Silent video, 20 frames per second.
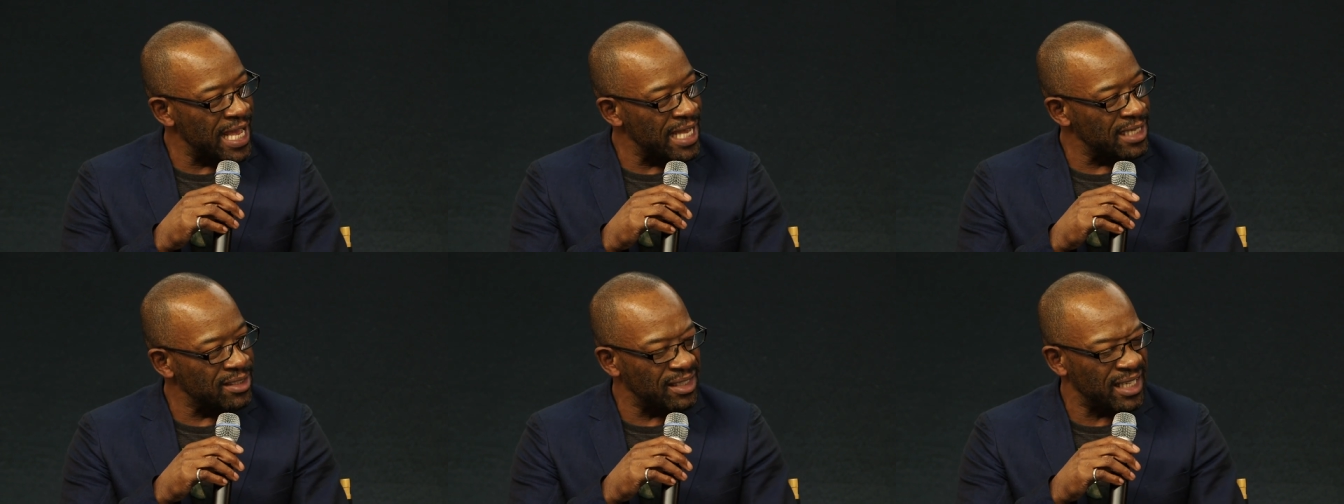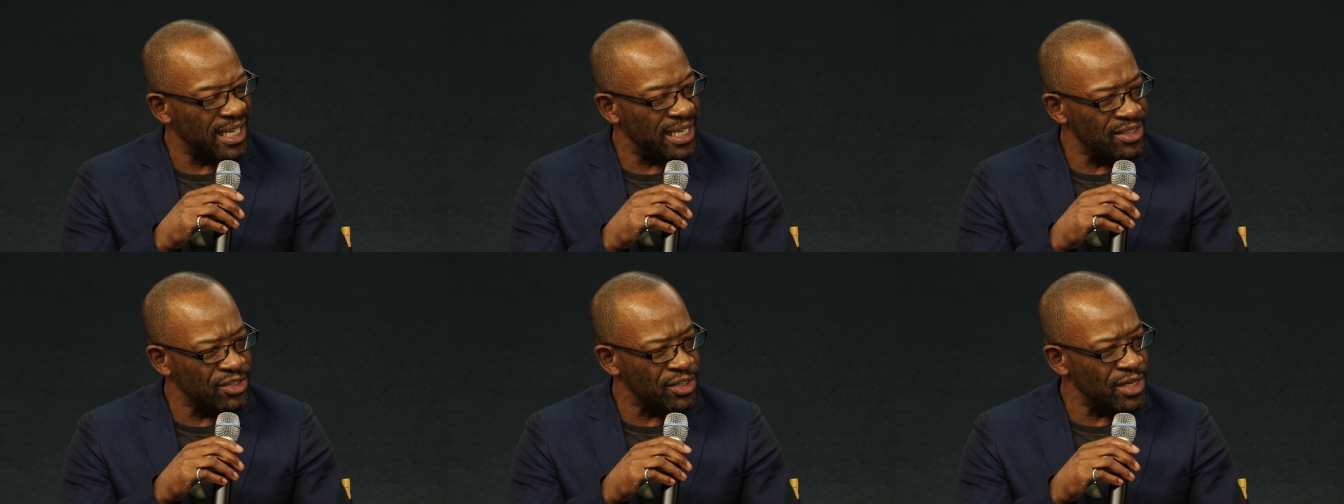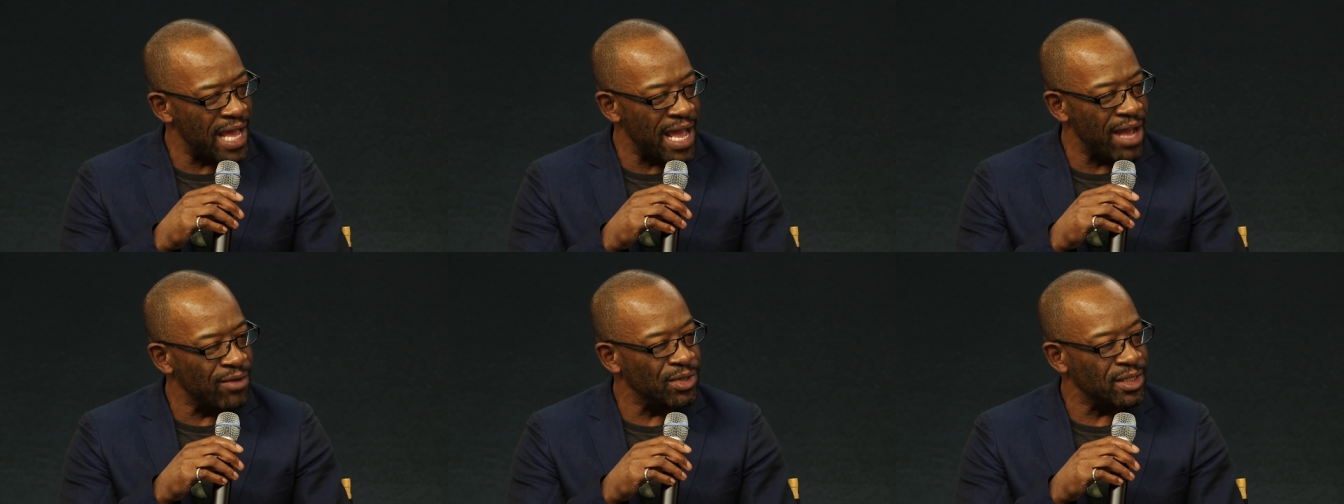has that
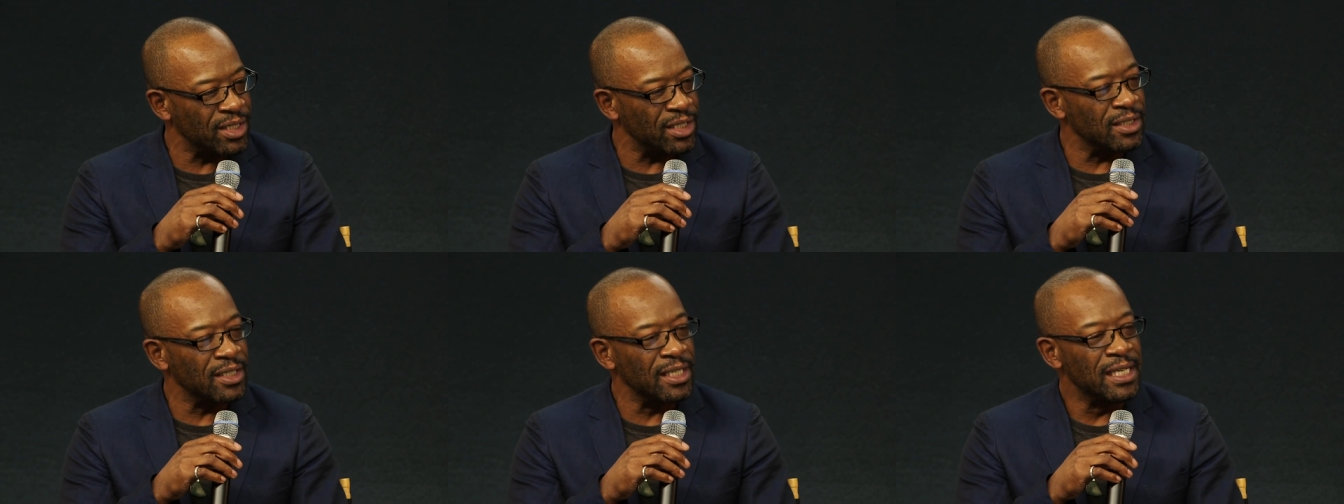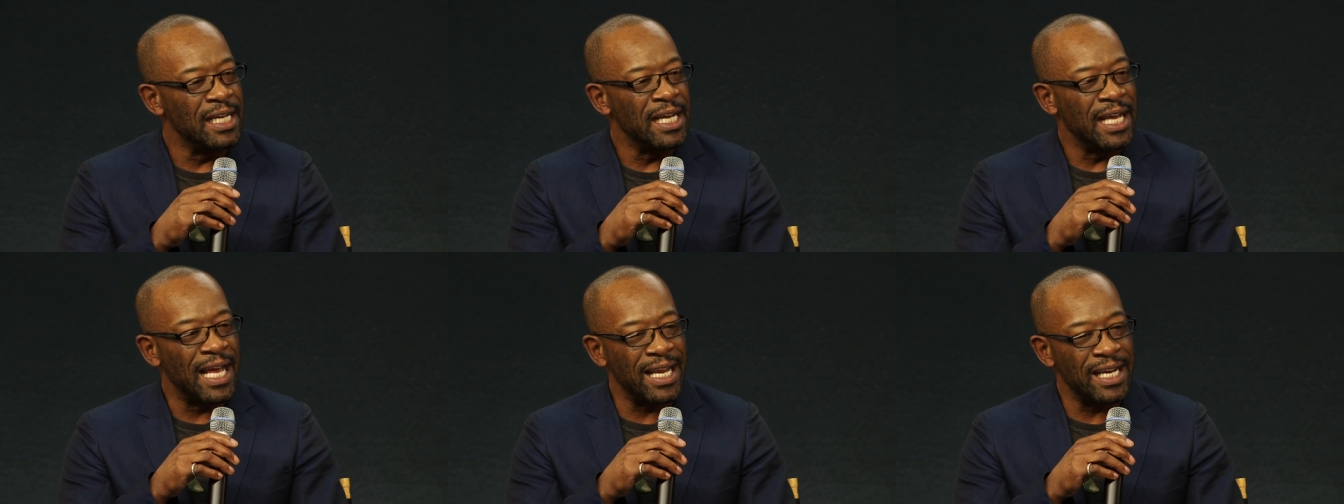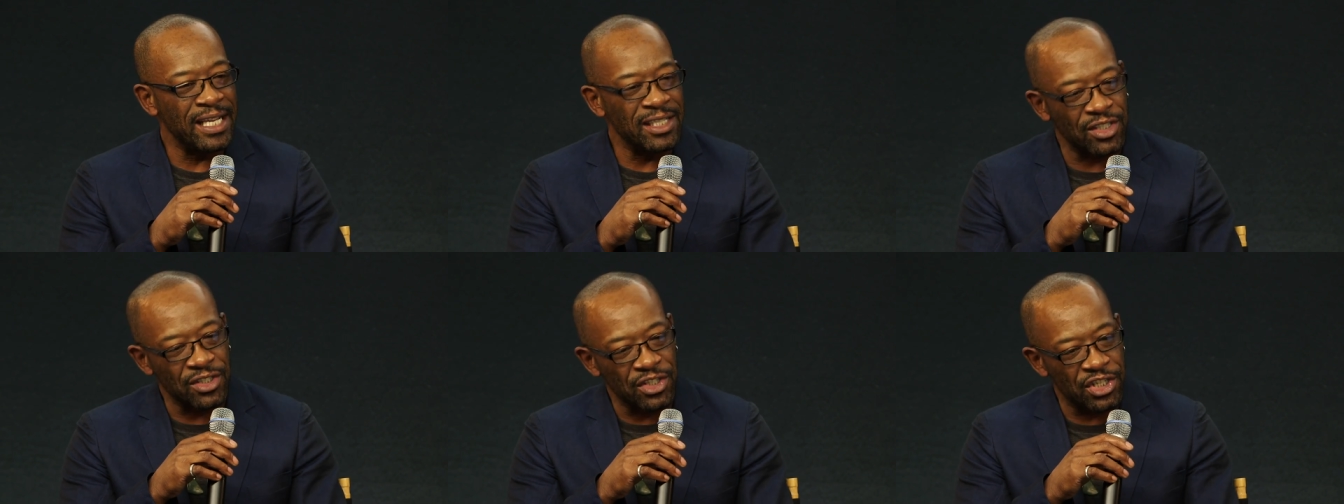isn't arrogant and
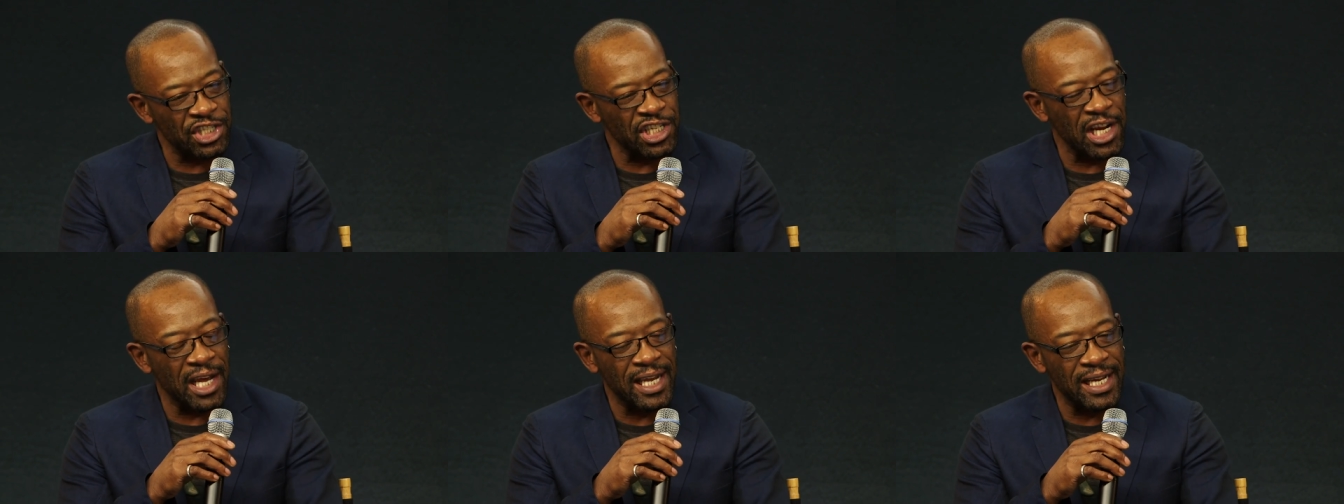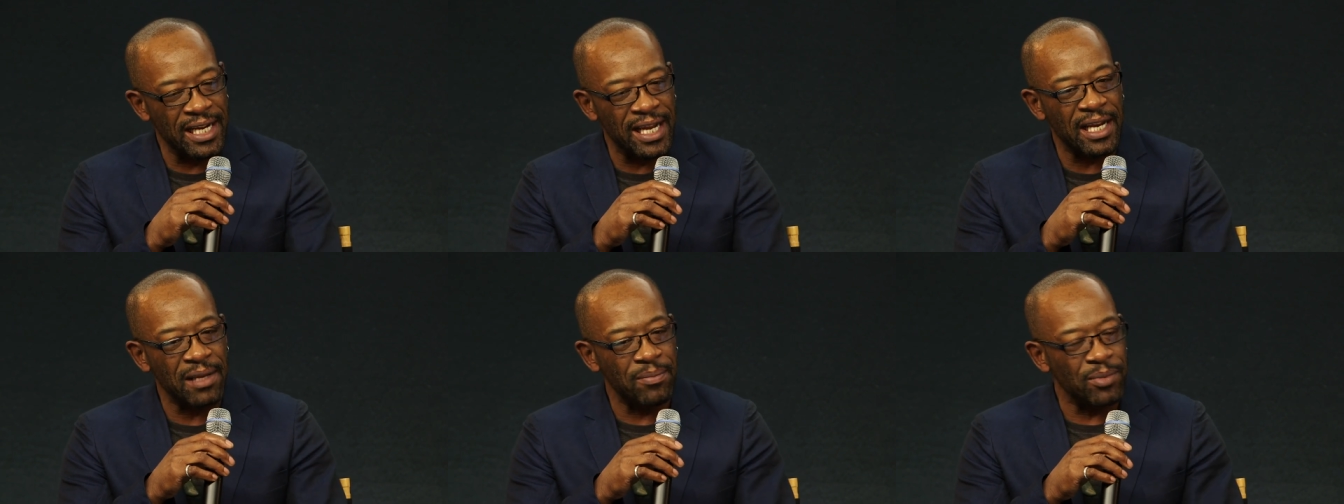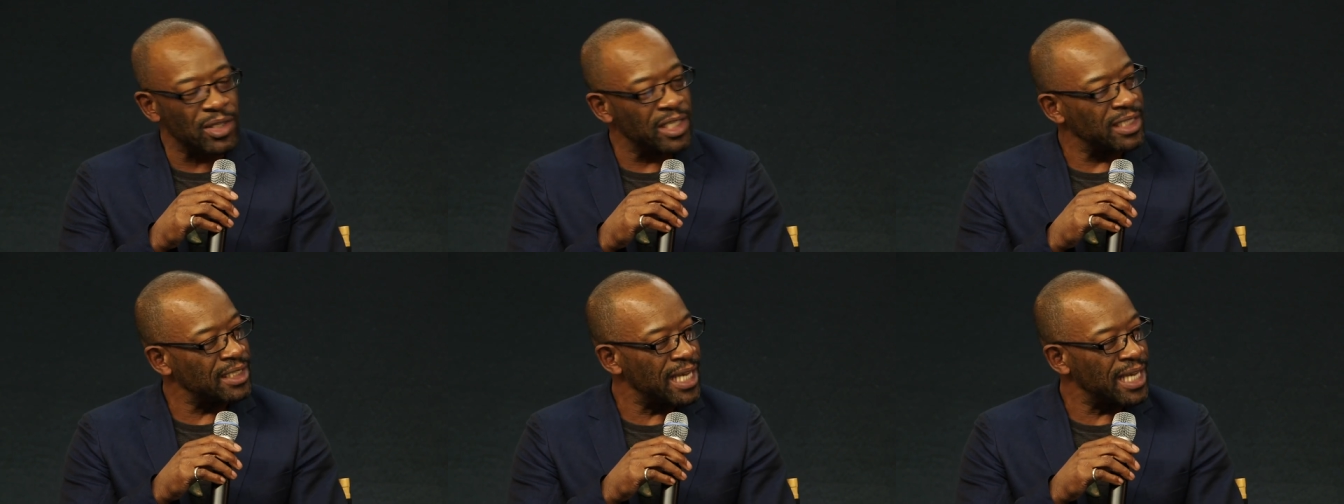isn't shutting anybody